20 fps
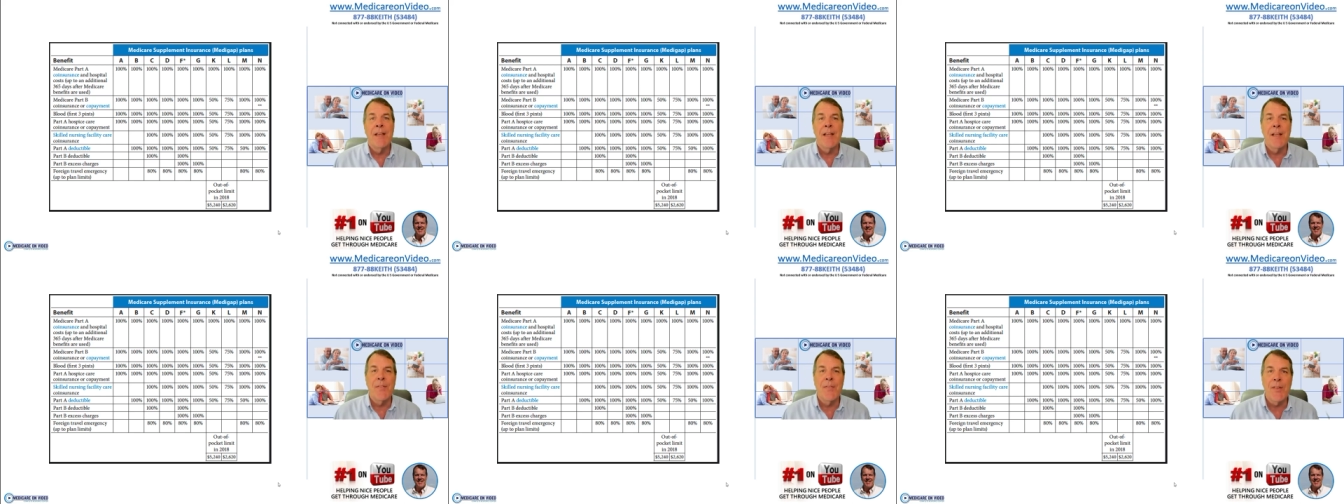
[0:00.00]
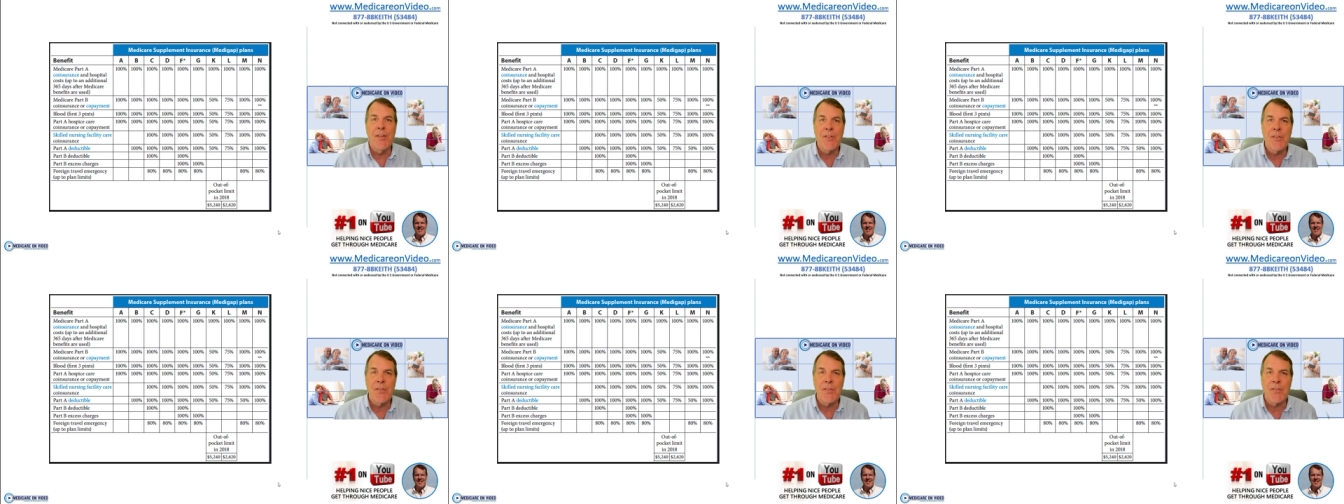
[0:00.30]
And
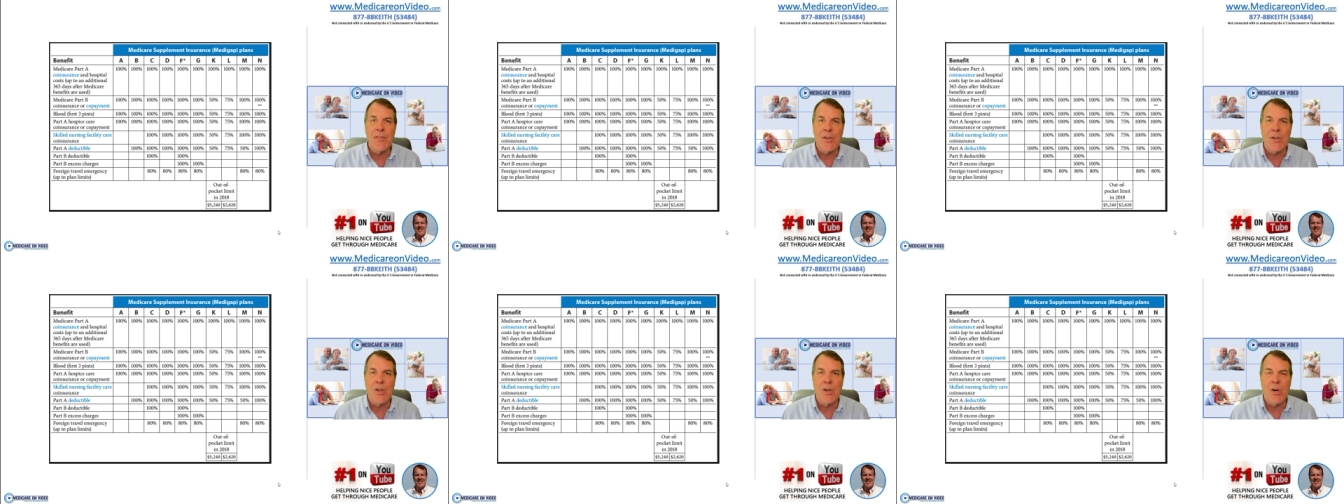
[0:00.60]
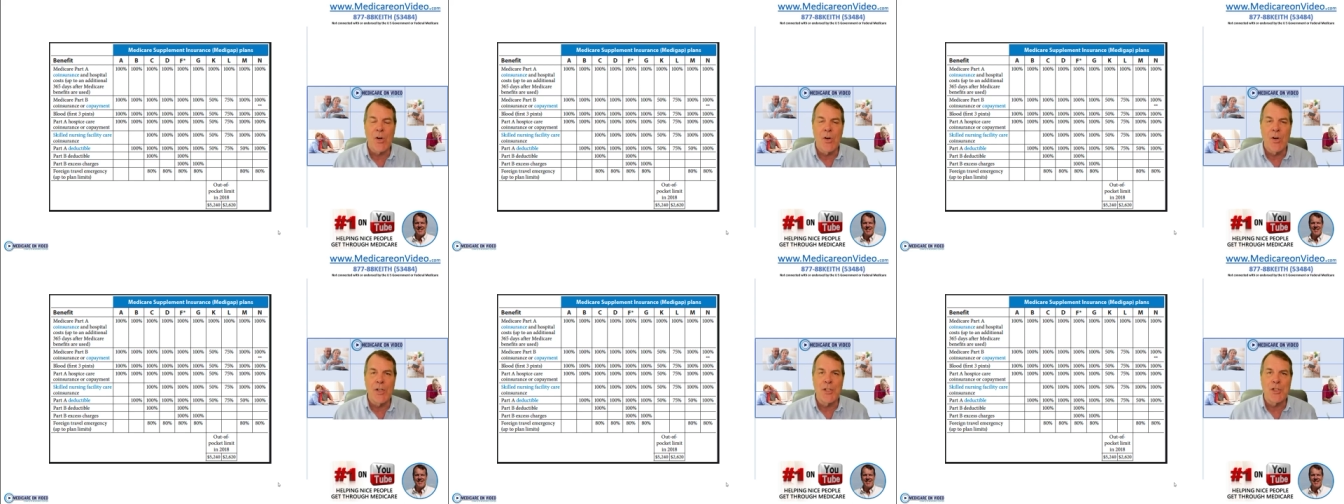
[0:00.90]
this is the
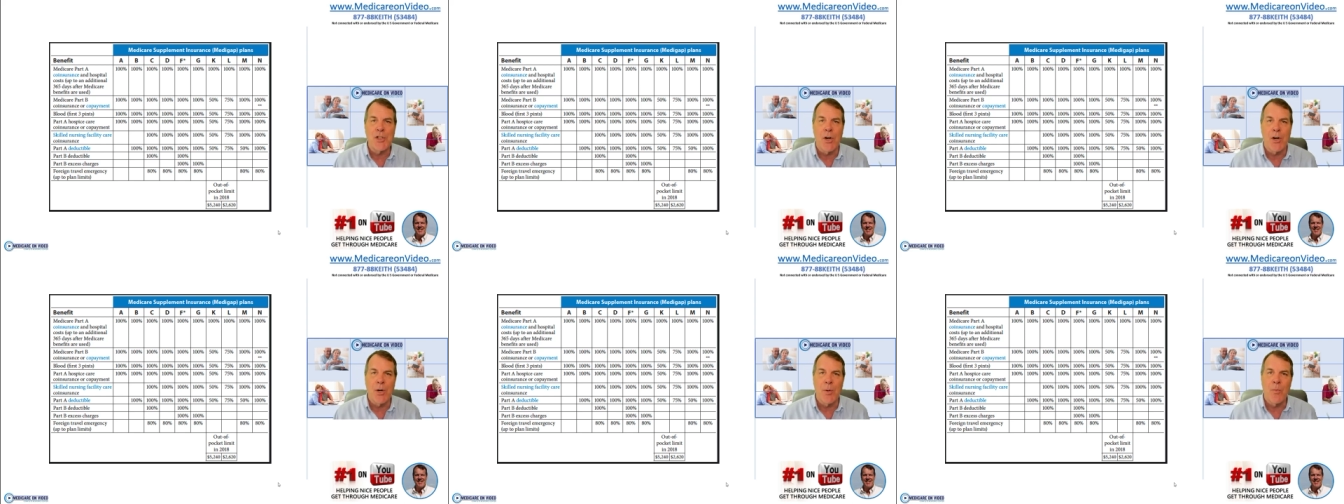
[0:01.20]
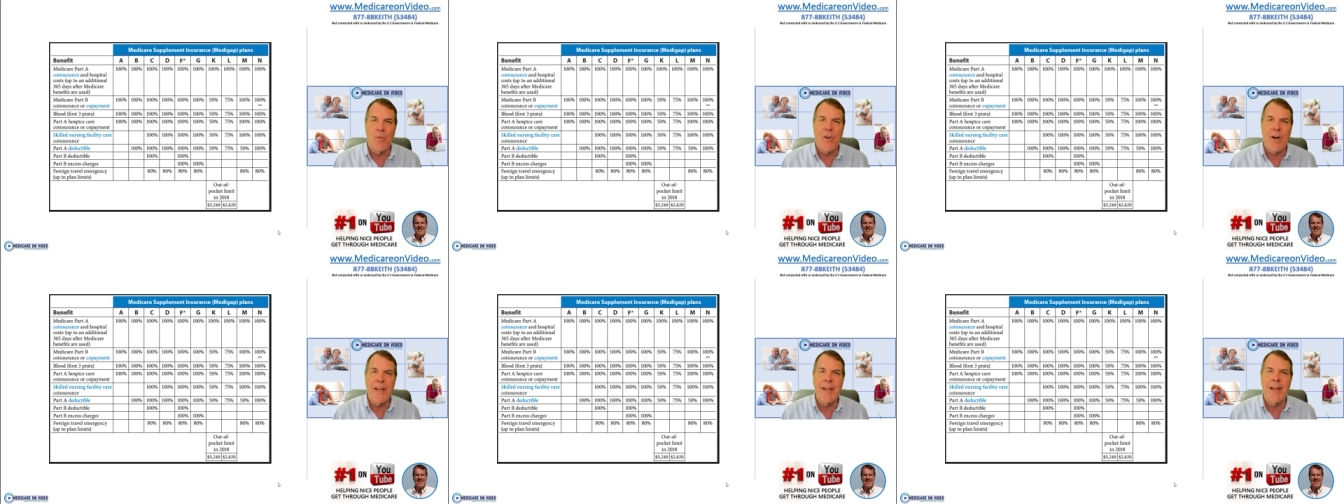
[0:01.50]
current chart.
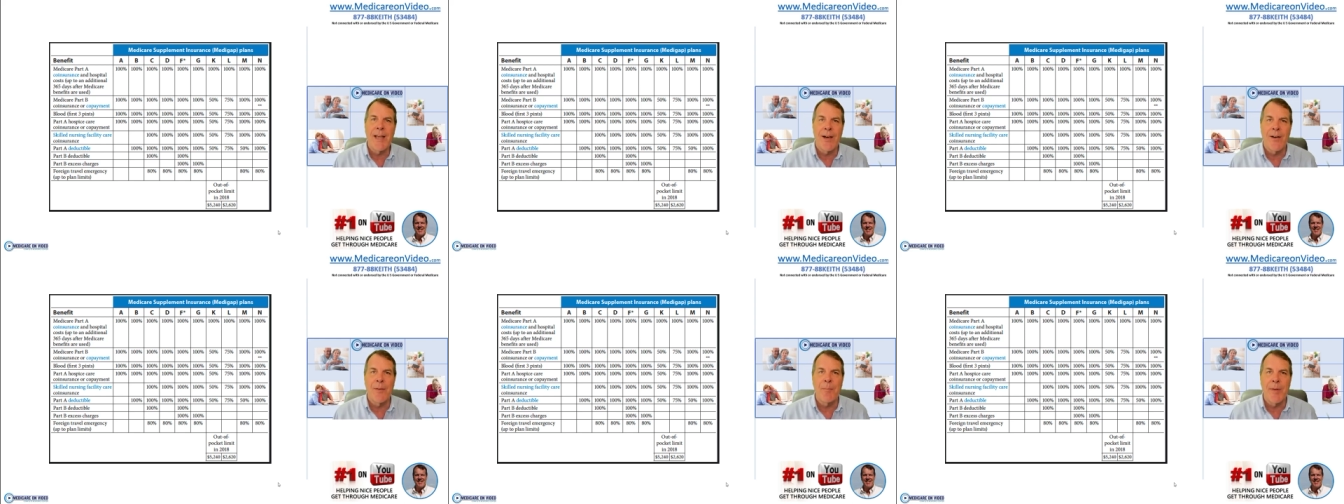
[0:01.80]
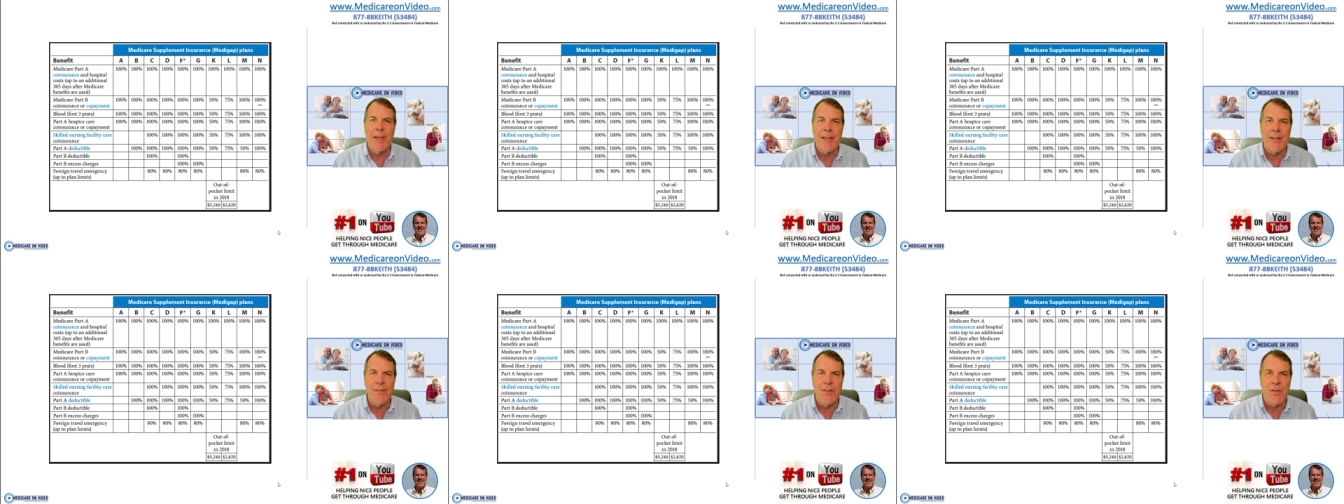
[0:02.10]
And right now I'm
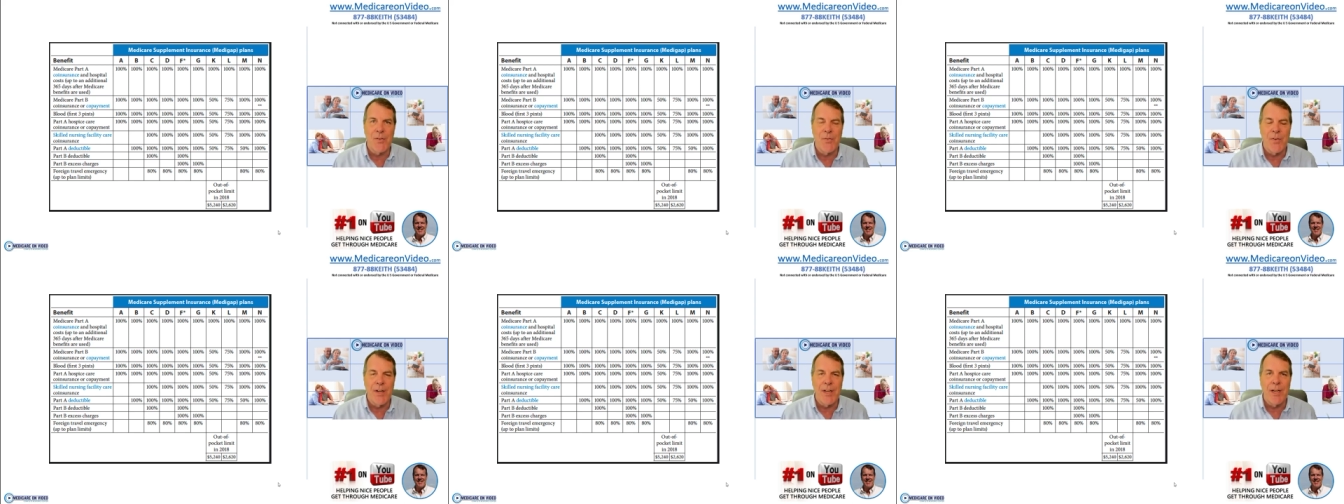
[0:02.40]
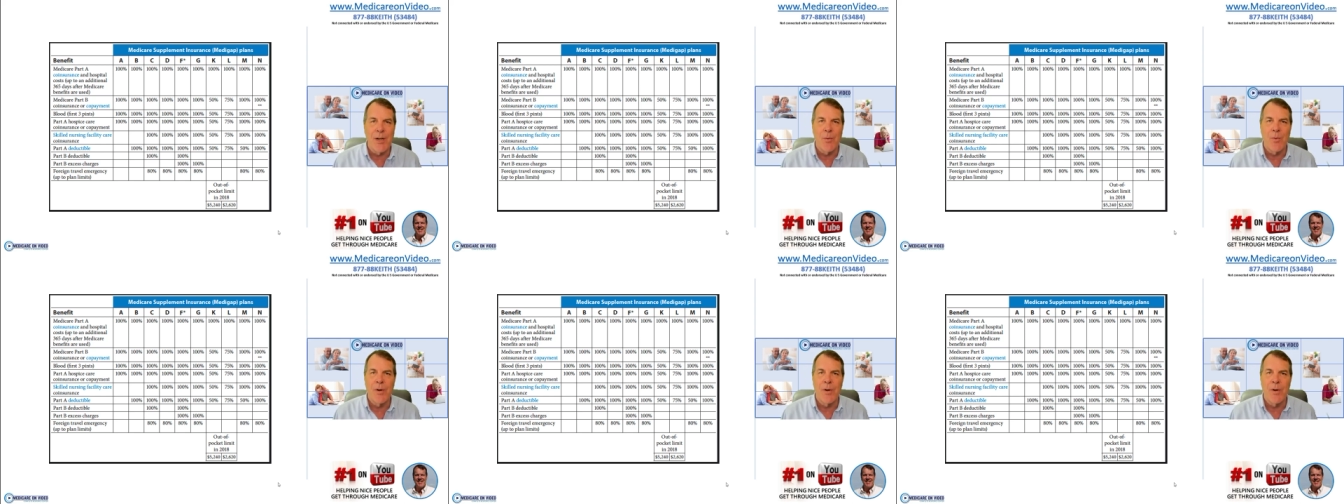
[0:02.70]
making this video,